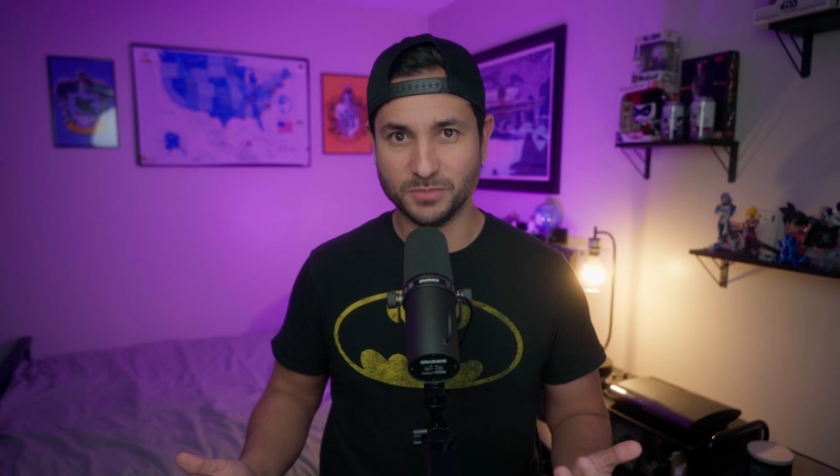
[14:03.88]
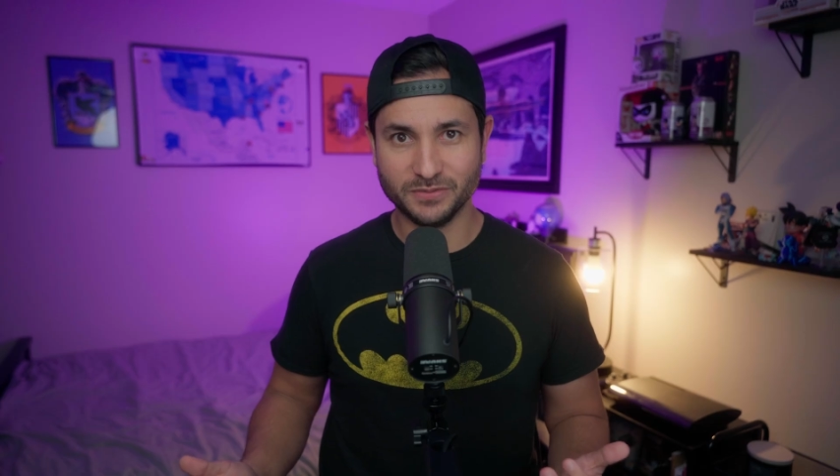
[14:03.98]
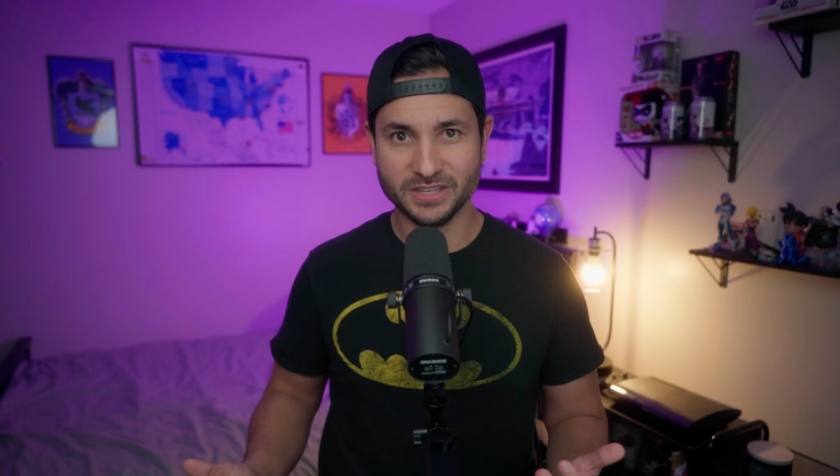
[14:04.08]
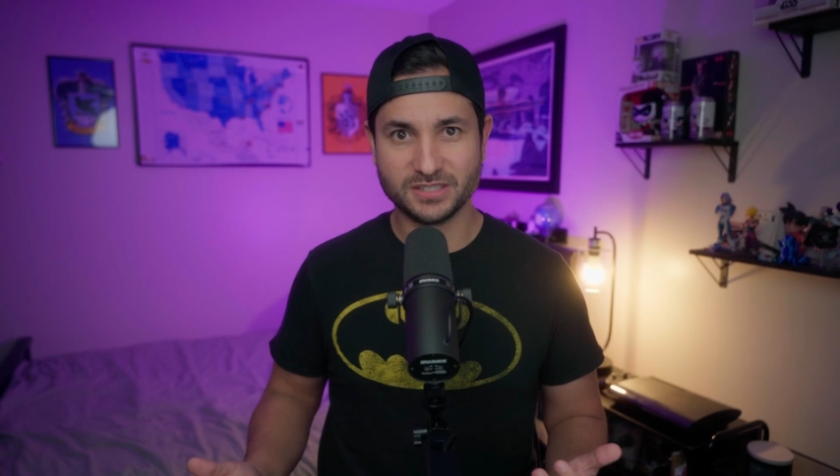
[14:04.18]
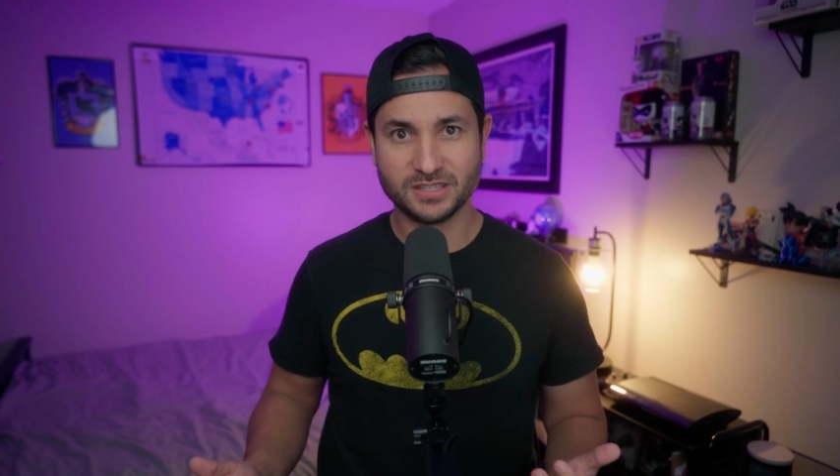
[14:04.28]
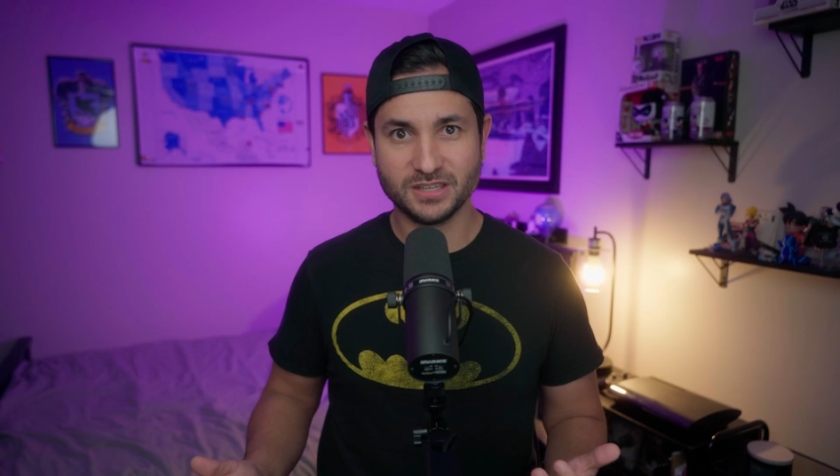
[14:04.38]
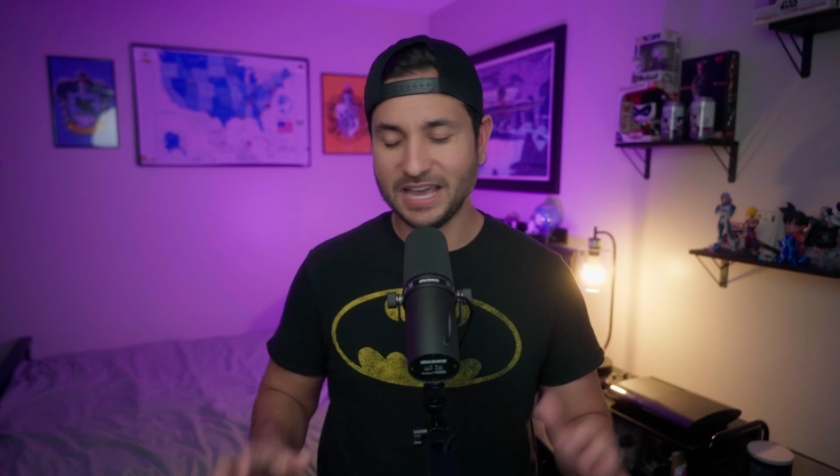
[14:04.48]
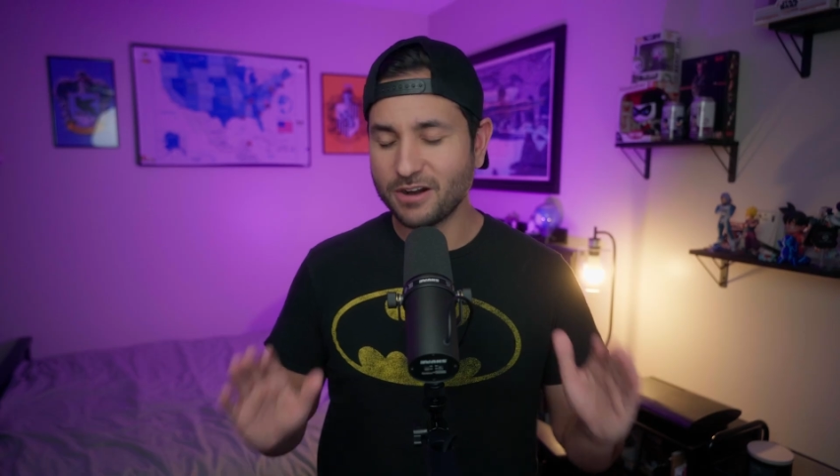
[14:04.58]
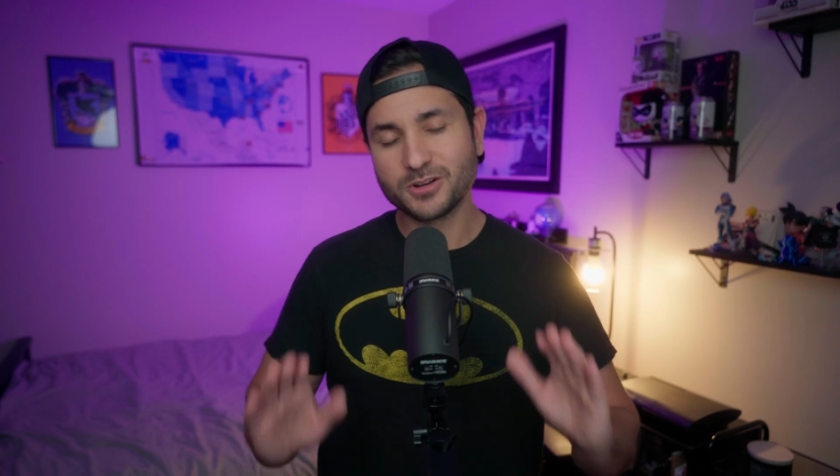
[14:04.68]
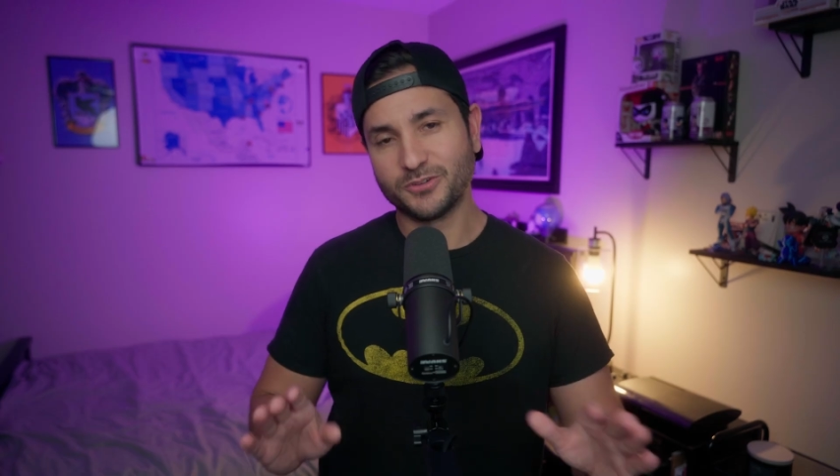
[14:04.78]
movies. And
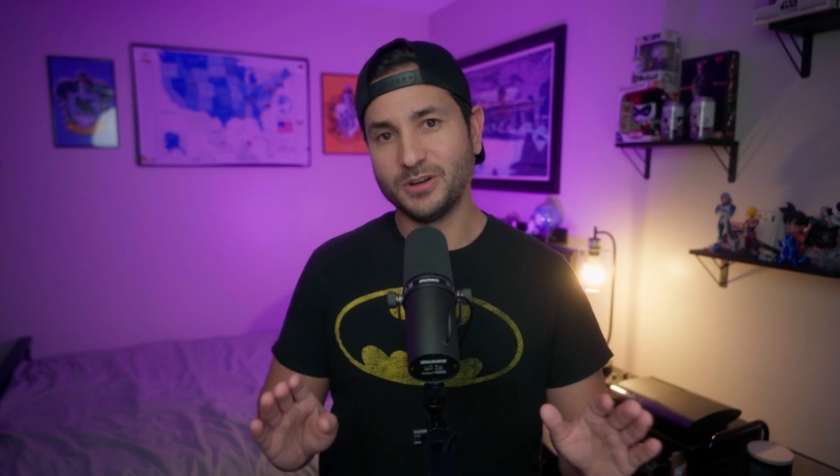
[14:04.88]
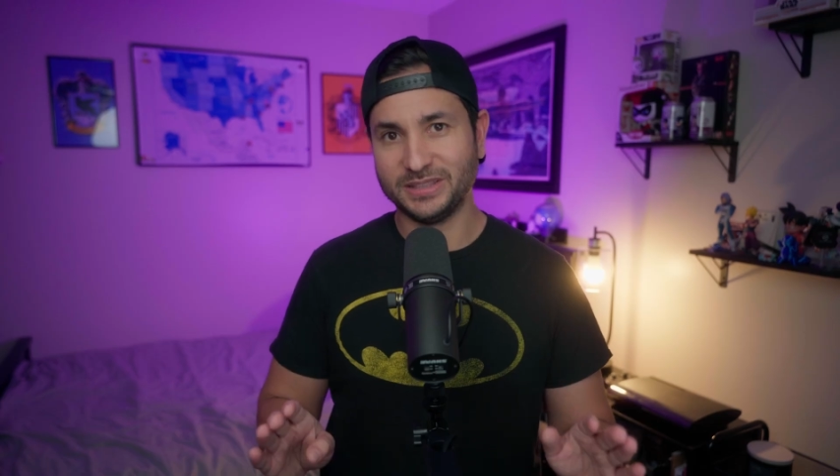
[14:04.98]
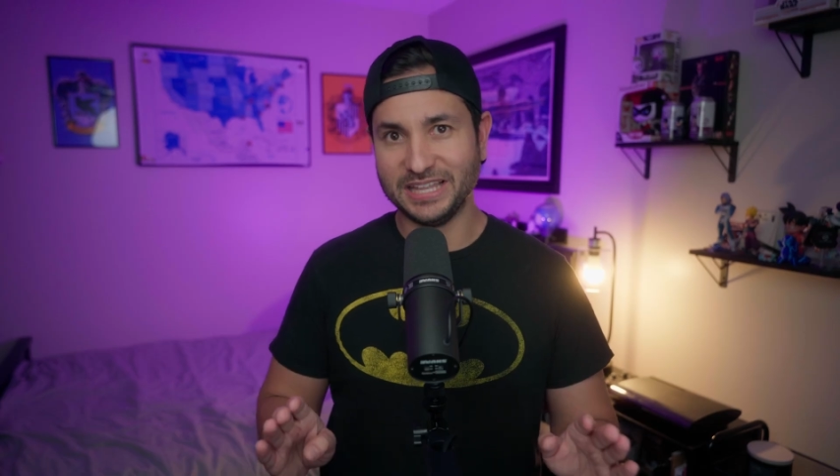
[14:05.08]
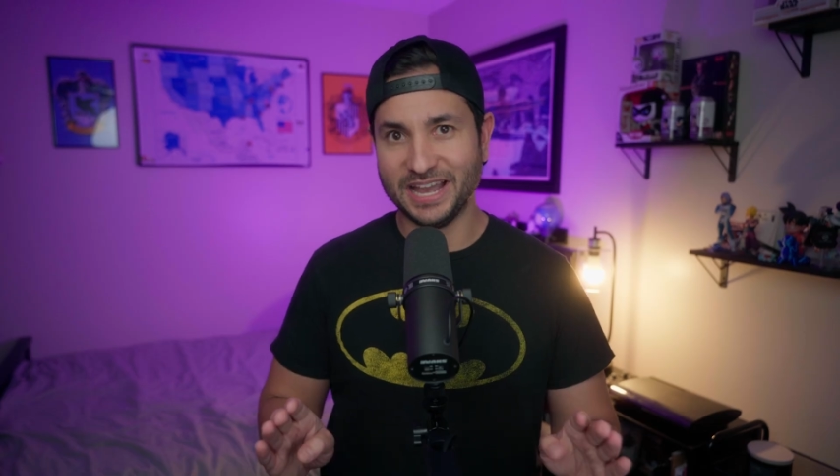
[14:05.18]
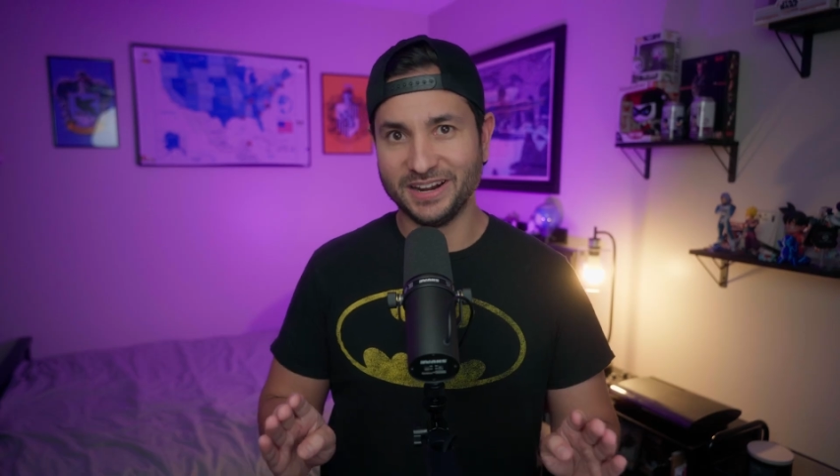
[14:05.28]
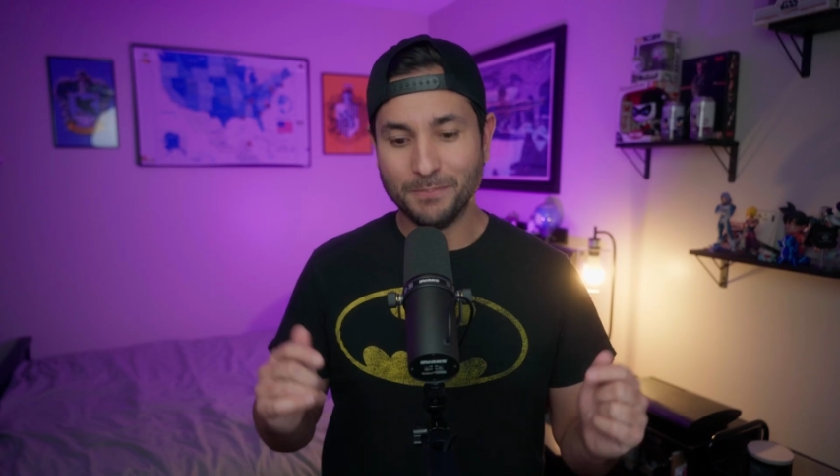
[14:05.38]
I don't agree with that.